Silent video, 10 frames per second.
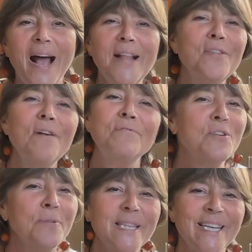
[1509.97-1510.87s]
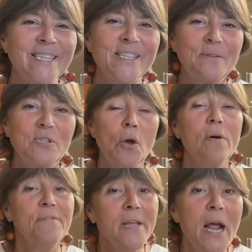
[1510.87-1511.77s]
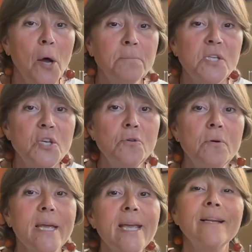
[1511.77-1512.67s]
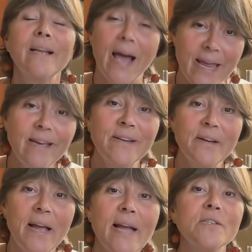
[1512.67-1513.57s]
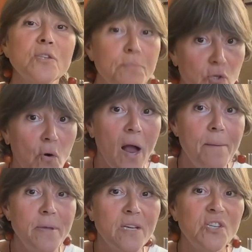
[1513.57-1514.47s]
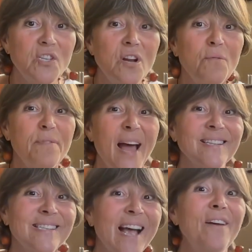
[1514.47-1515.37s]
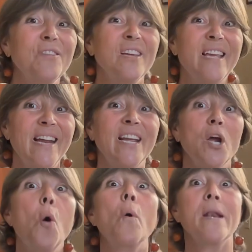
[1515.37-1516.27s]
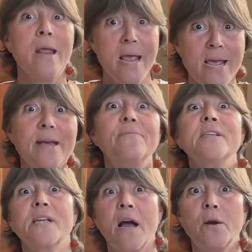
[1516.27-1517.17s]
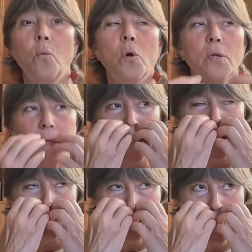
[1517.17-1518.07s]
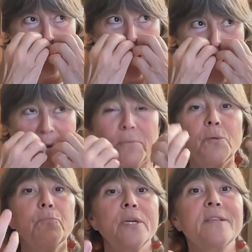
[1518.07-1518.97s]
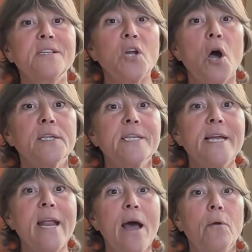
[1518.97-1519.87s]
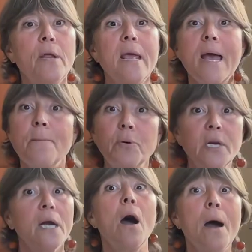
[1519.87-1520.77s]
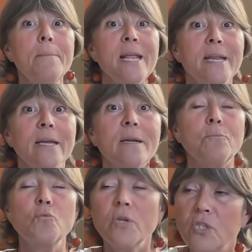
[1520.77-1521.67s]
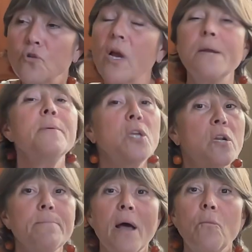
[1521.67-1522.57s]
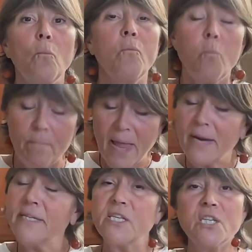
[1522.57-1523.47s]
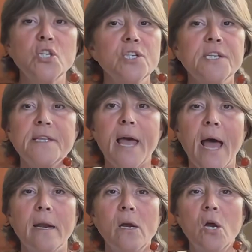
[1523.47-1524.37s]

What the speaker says: I love doing this. So if it helps you, hit like and subscribe, because that's how you get it going in this kind of world and keeps me being able to bring this content out. And put a comment in. I'm really trying to be good about paying attention to that.